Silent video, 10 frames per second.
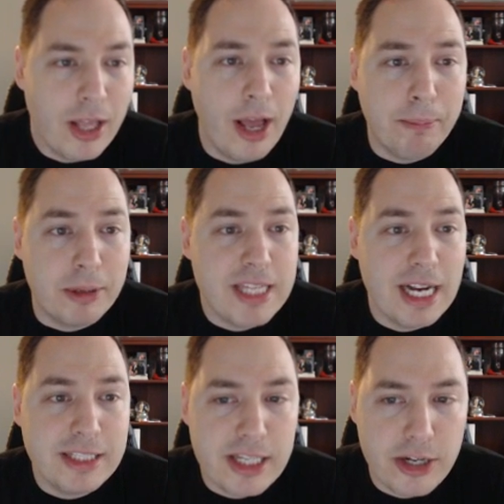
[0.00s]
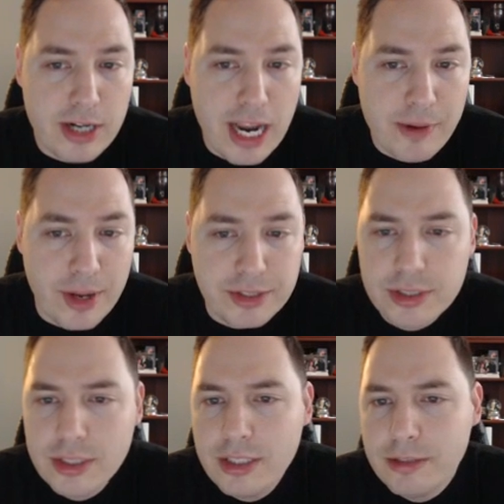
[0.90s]
protecting your Night Witch,
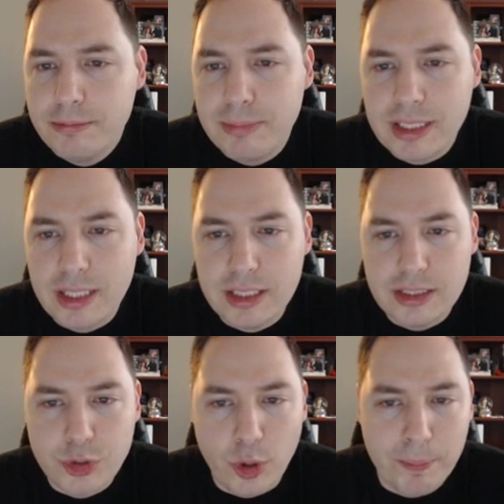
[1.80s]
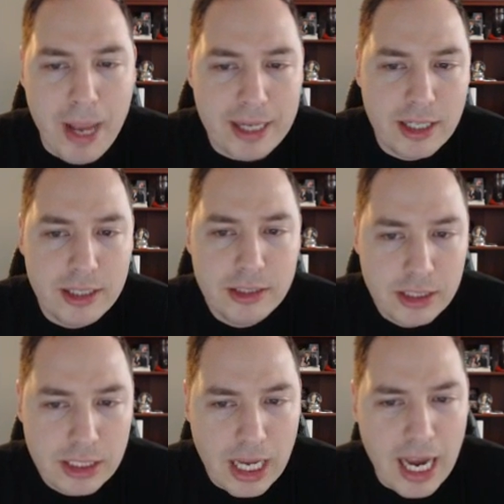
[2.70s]
because your P.E.K.K.A,
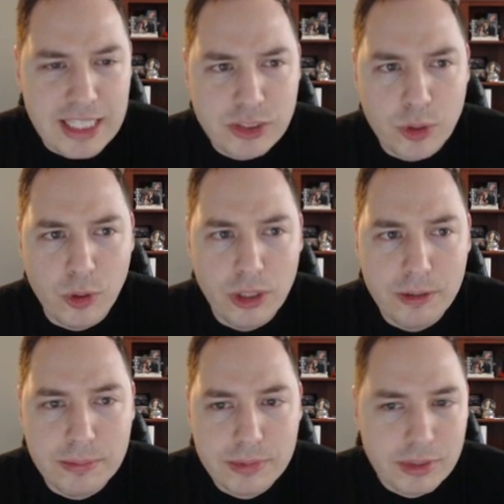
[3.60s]
Ice Golem,